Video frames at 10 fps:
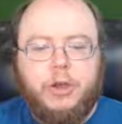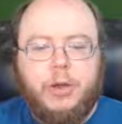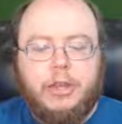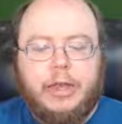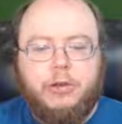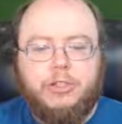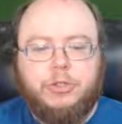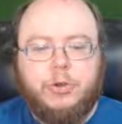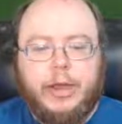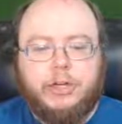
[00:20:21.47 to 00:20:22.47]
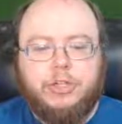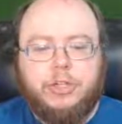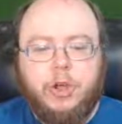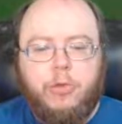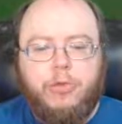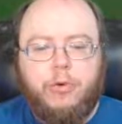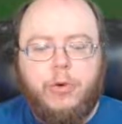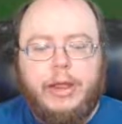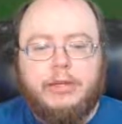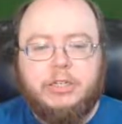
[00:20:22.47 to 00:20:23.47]
allows you to actually go
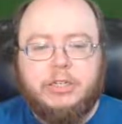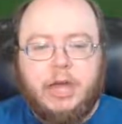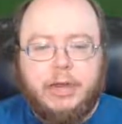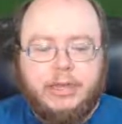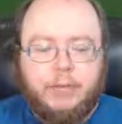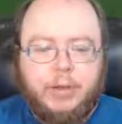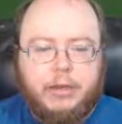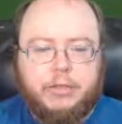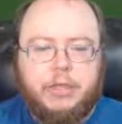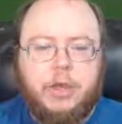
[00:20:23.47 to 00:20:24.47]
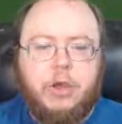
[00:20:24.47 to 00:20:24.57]
through and document